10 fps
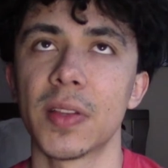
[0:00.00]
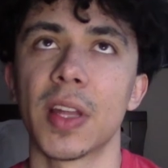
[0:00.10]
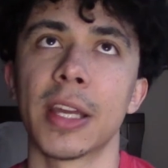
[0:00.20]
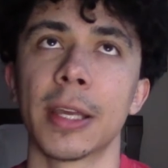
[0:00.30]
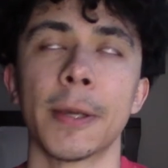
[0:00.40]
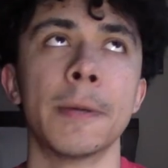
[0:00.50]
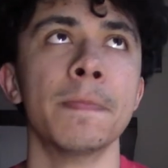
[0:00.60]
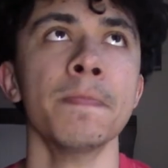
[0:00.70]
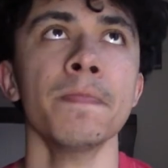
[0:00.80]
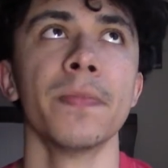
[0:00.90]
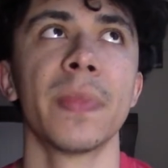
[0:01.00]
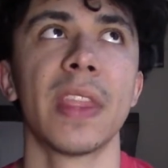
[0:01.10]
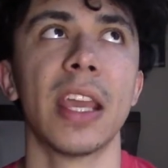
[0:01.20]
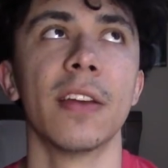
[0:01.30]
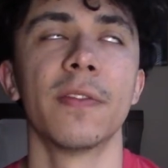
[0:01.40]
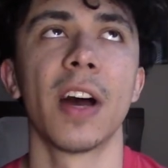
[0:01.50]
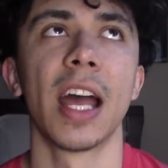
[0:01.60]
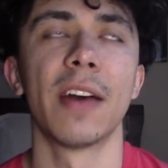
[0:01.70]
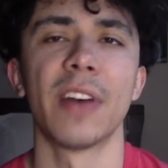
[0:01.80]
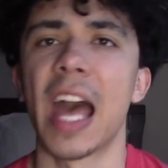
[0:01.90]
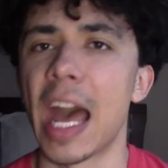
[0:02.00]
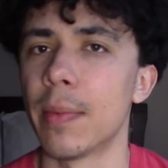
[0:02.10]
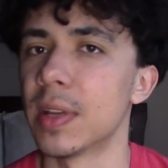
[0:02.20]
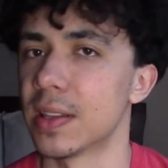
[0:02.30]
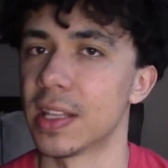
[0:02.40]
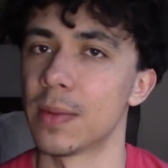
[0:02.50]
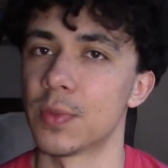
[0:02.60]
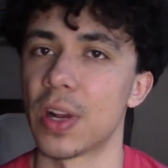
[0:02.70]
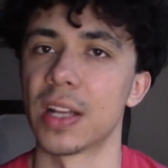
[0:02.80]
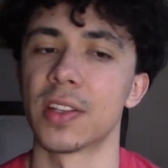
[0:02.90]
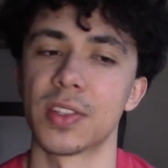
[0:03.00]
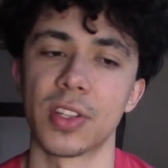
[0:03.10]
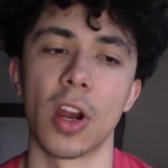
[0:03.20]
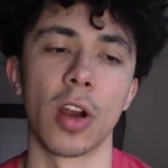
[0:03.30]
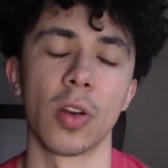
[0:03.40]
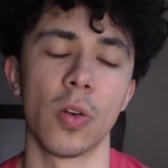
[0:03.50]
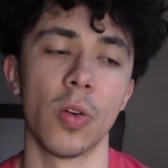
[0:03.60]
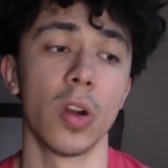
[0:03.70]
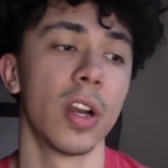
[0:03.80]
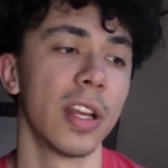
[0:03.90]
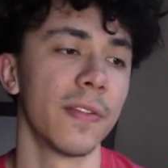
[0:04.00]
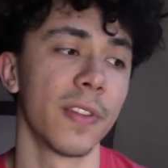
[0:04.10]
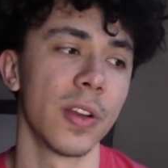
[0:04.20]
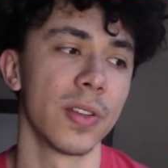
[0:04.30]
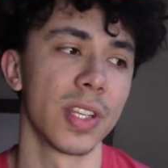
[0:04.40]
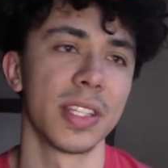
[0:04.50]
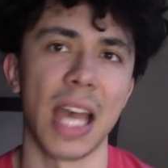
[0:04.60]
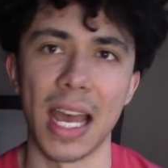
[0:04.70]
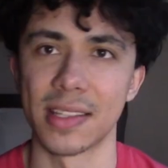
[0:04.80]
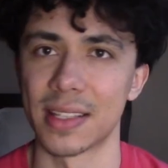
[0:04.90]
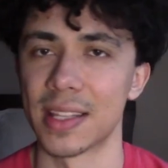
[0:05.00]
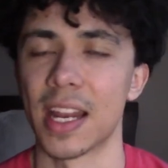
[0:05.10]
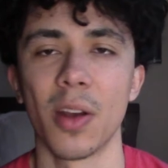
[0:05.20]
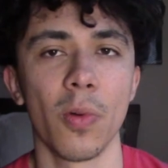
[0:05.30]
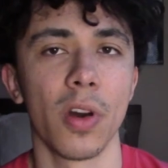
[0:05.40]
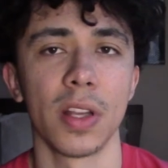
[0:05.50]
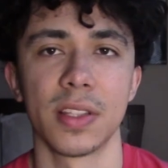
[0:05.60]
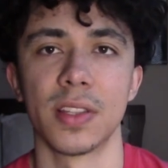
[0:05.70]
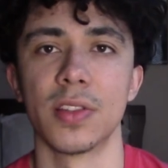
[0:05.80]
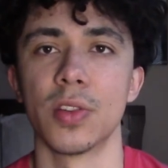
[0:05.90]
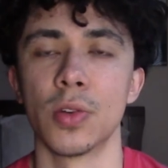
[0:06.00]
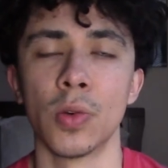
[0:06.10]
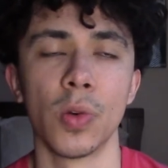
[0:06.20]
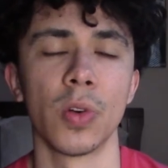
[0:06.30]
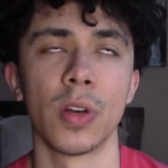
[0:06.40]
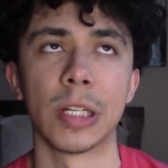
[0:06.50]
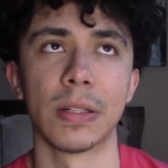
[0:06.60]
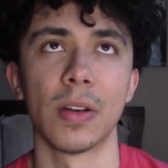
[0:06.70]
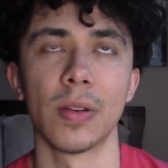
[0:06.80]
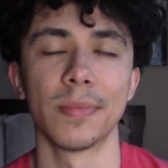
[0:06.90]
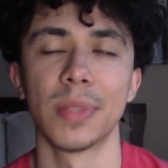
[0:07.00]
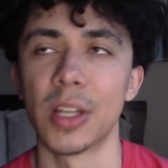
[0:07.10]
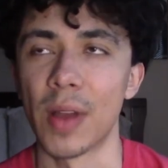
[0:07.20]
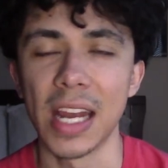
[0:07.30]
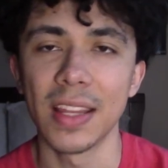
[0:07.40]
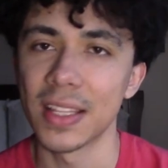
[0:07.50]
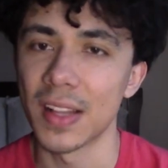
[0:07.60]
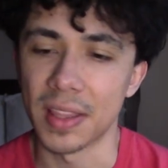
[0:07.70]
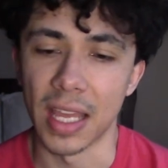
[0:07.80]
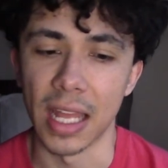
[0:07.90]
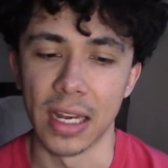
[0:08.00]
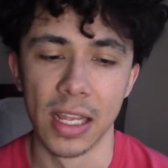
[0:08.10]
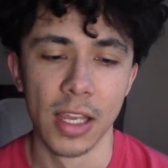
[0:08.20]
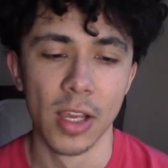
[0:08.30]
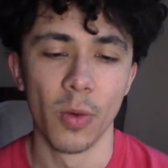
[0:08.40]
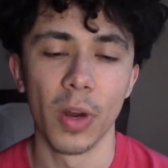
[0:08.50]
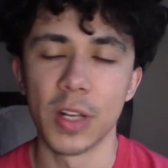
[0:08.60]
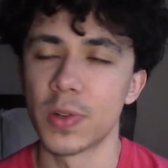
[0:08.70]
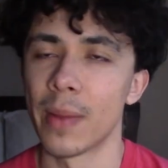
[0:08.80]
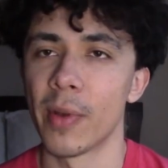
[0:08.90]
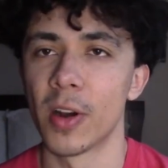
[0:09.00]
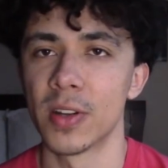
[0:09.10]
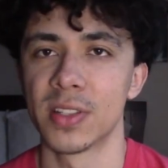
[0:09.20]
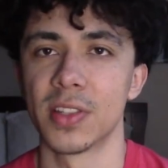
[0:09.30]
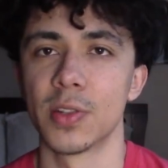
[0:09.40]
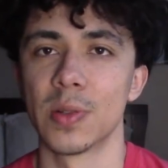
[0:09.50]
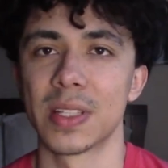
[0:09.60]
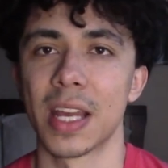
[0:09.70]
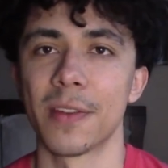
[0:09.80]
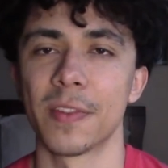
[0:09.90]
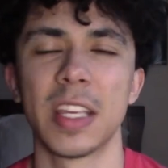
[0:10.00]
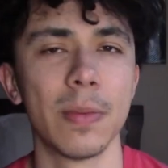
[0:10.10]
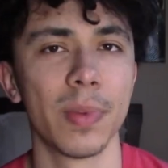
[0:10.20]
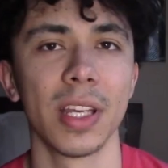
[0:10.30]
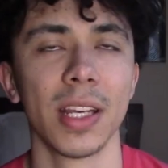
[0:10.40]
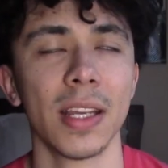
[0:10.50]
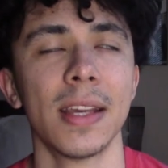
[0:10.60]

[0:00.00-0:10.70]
like if I have a habit that I'm trying to start or if there's a task that I want to do or, or you know anything like that. What I try my hardest to do is kind of keep it